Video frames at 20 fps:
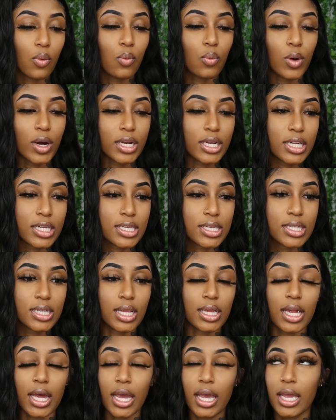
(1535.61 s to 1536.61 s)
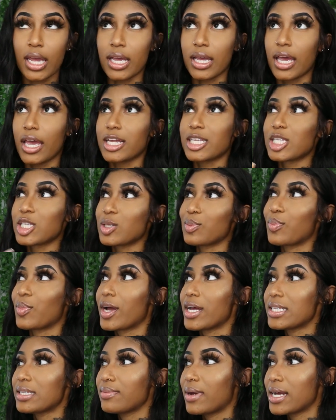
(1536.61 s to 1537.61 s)
wanted to like
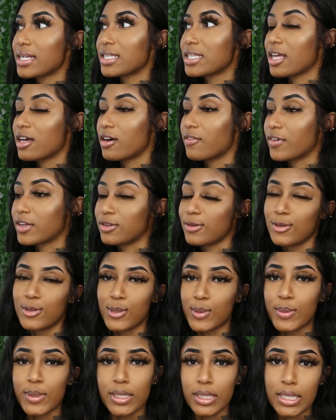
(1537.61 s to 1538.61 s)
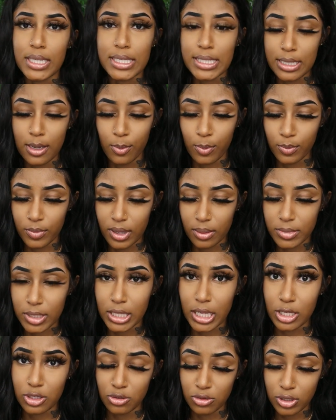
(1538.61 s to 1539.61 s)
express myself, and YouTube literally is
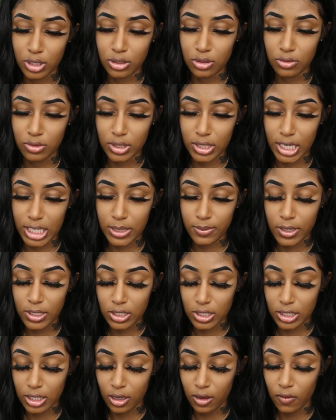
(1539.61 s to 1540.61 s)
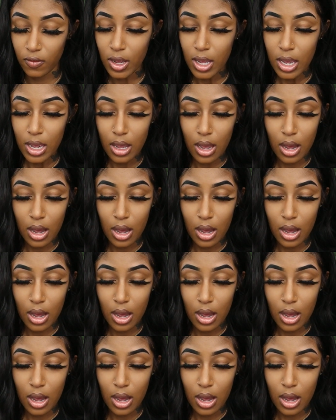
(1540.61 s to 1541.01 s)
something that you can use to express yourself,